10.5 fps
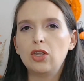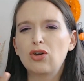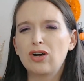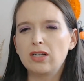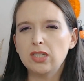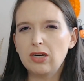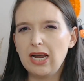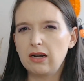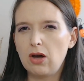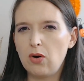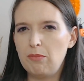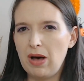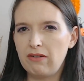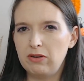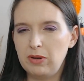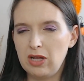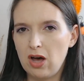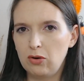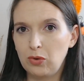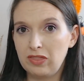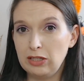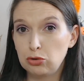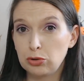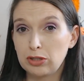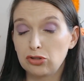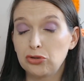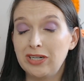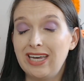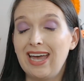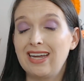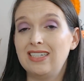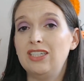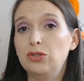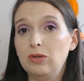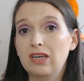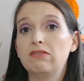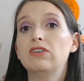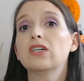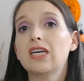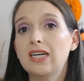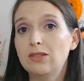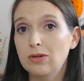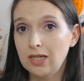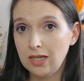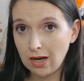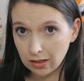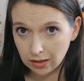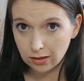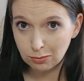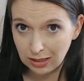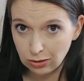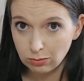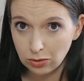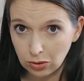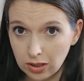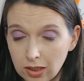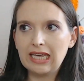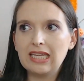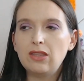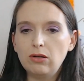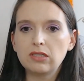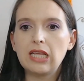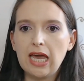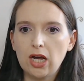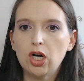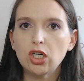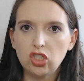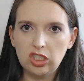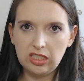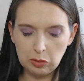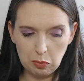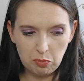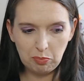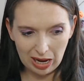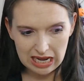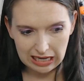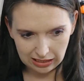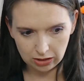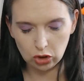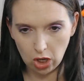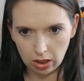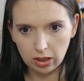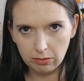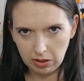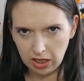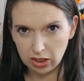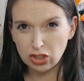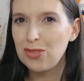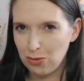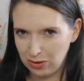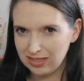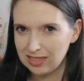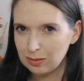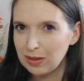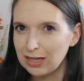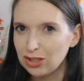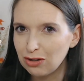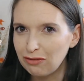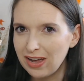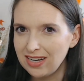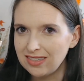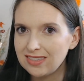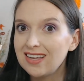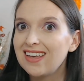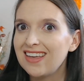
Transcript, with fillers: You could also kind of go above and beyond with the trick-or-treat candy you give your kids when they knock on your bedroom door. Get those like Hershey's baking chocolate bars, the ones as big as your face.